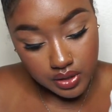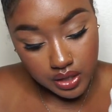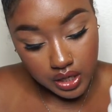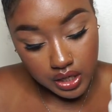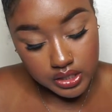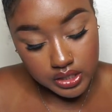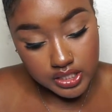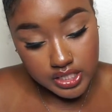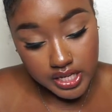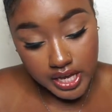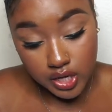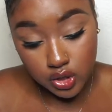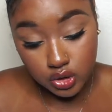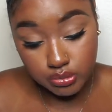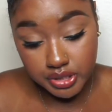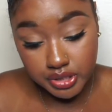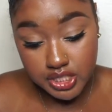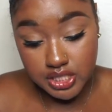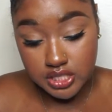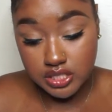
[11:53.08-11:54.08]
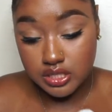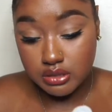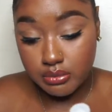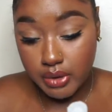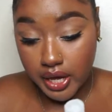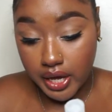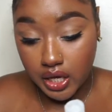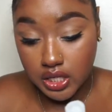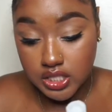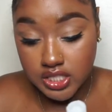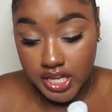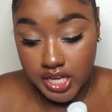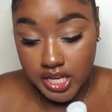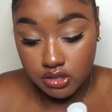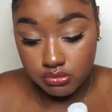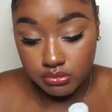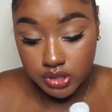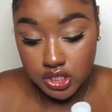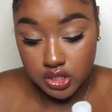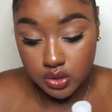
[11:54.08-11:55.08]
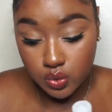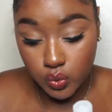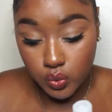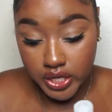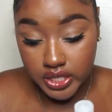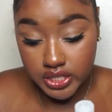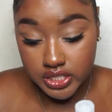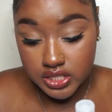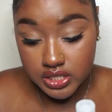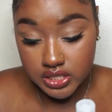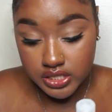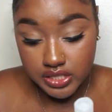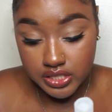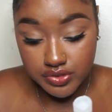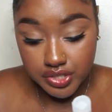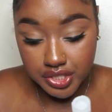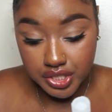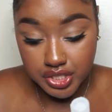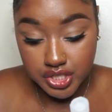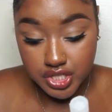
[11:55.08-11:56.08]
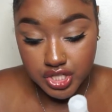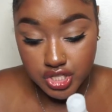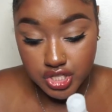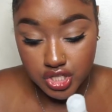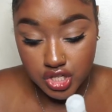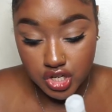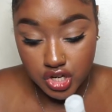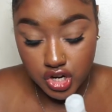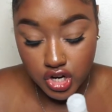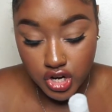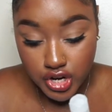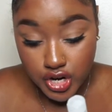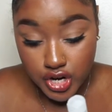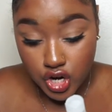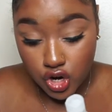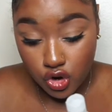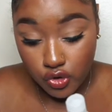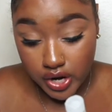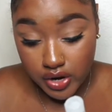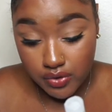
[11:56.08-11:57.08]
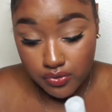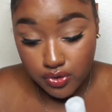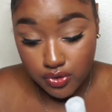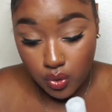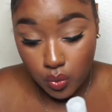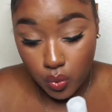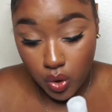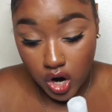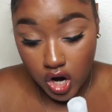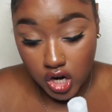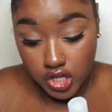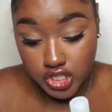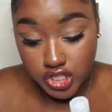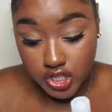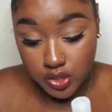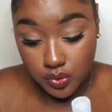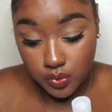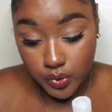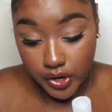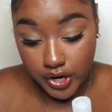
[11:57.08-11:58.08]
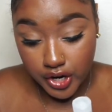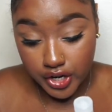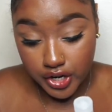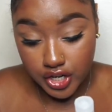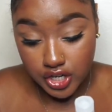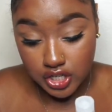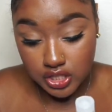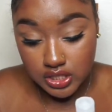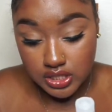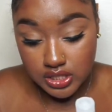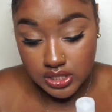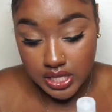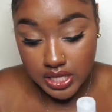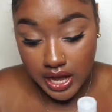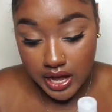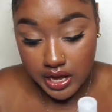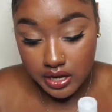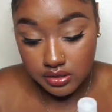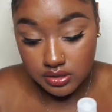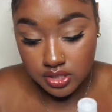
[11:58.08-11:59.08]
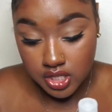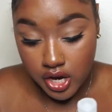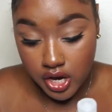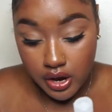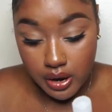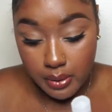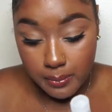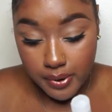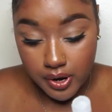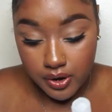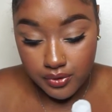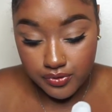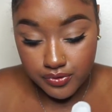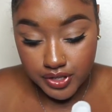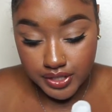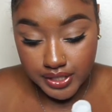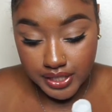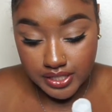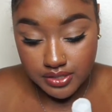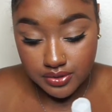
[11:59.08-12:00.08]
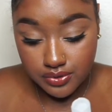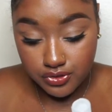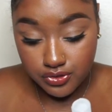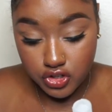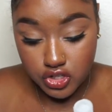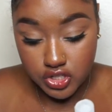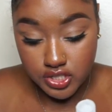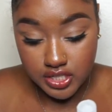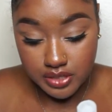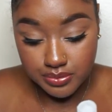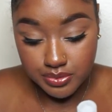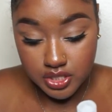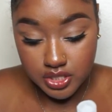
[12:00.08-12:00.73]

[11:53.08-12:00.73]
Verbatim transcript: Untangle Me, it says on the back, Untangle Me is a weightless leave-in conditioner, great for wash and wear curly styles, perfect as a first step